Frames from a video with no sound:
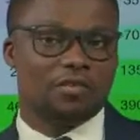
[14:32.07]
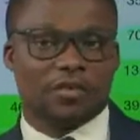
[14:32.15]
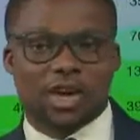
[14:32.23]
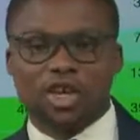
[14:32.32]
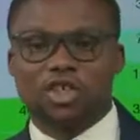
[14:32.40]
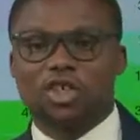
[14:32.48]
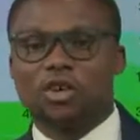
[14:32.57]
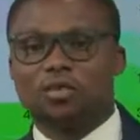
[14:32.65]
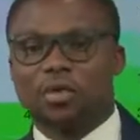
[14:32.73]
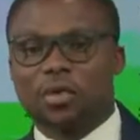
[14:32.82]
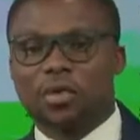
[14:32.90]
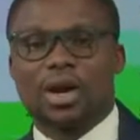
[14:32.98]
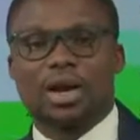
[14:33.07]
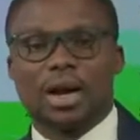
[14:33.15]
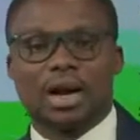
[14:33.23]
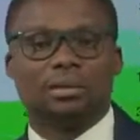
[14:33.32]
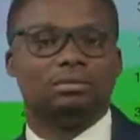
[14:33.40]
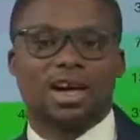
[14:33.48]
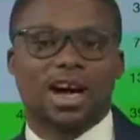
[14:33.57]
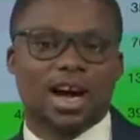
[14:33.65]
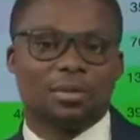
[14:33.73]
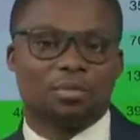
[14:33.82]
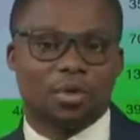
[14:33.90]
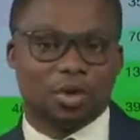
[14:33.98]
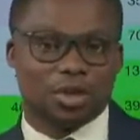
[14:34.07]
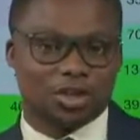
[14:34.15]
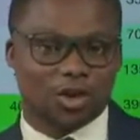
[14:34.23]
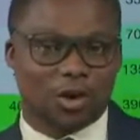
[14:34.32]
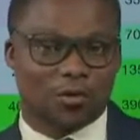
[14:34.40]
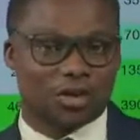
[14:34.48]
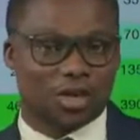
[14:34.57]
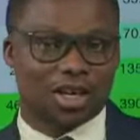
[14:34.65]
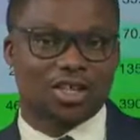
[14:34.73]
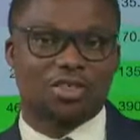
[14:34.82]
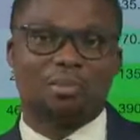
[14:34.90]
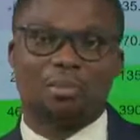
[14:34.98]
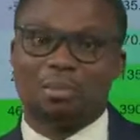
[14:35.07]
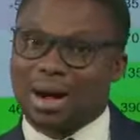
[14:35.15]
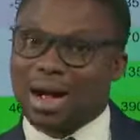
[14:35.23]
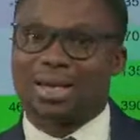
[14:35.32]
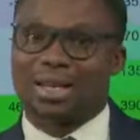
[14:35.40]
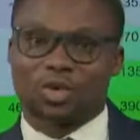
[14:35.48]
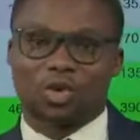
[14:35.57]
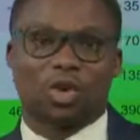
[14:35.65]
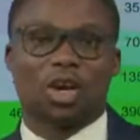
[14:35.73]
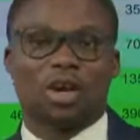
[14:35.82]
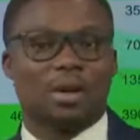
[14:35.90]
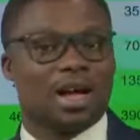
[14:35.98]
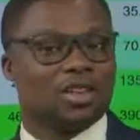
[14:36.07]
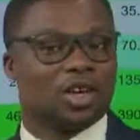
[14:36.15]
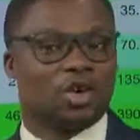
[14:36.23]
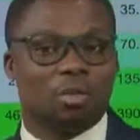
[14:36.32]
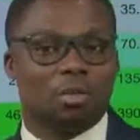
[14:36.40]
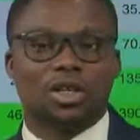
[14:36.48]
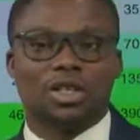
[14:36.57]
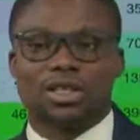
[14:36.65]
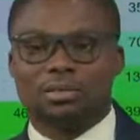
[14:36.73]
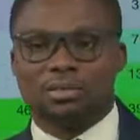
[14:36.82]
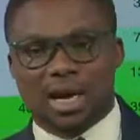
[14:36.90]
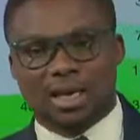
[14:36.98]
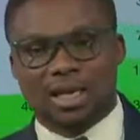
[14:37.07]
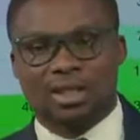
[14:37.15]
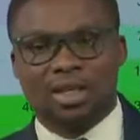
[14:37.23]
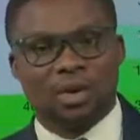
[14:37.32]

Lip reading: But that would be the high points of today's market, talking about the commodity market,